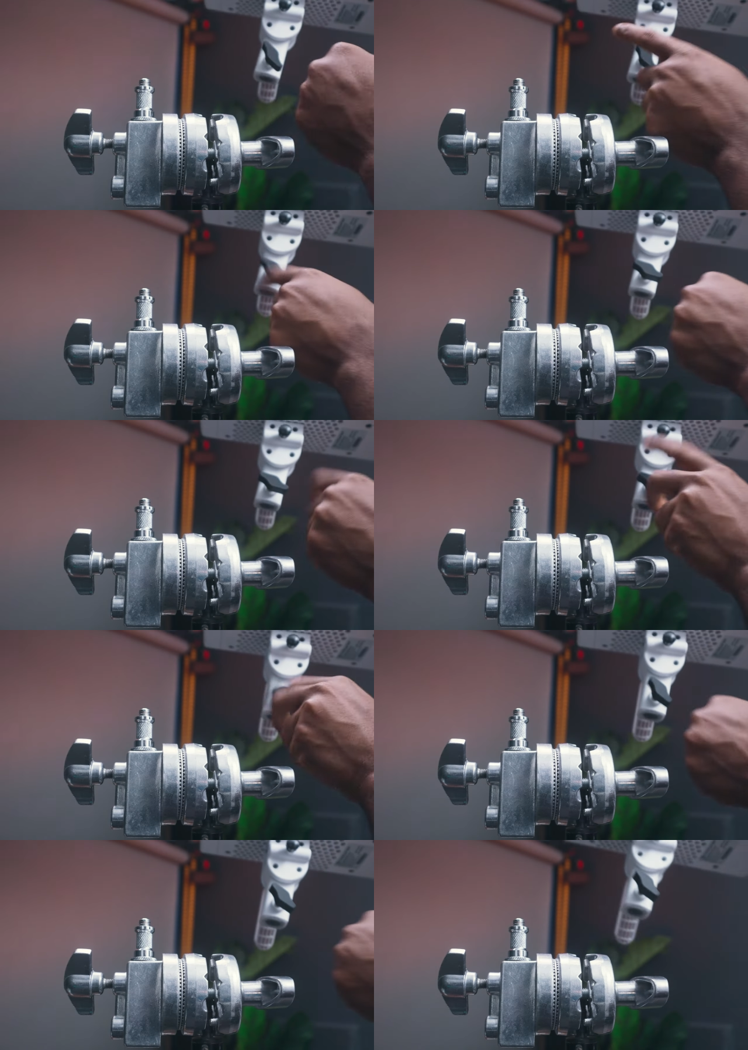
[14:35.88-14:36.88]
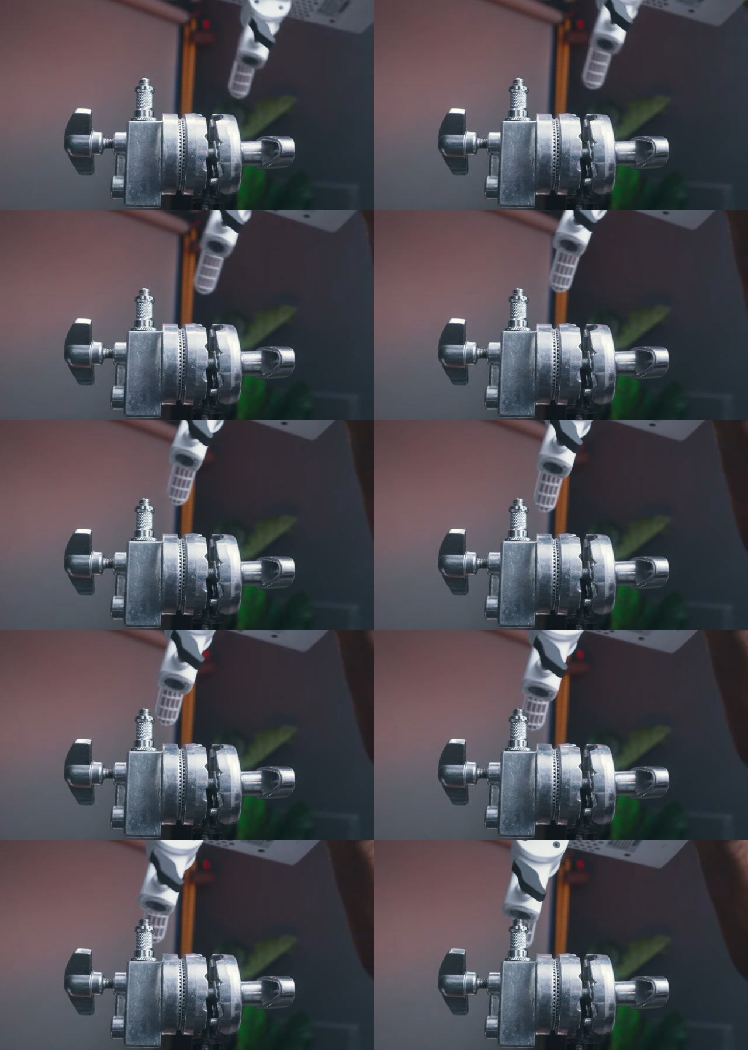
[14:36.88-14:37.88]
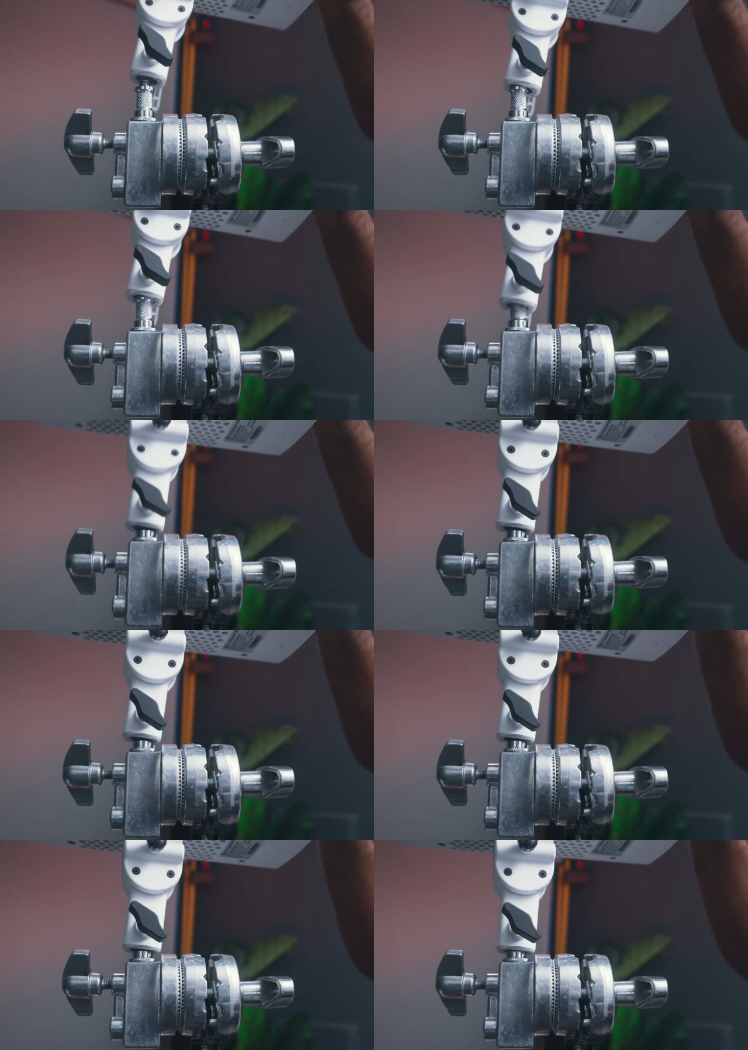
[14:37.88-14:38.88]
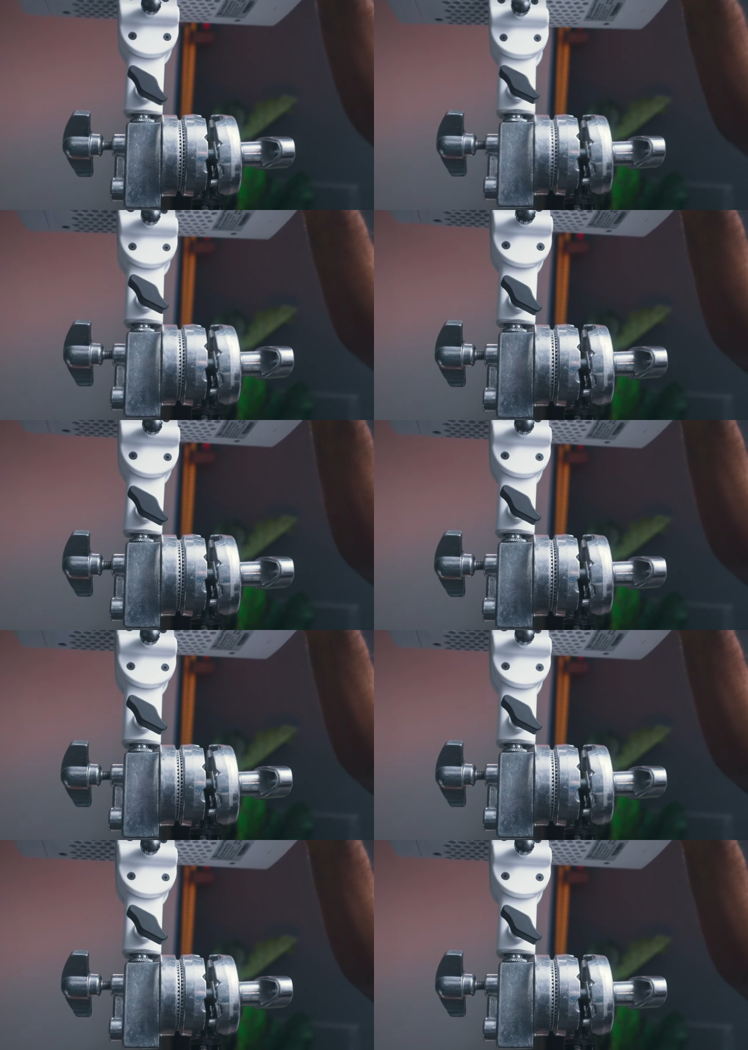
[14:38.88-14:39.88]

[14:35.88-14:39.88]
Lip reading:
No face is visible, so there are no lips to read.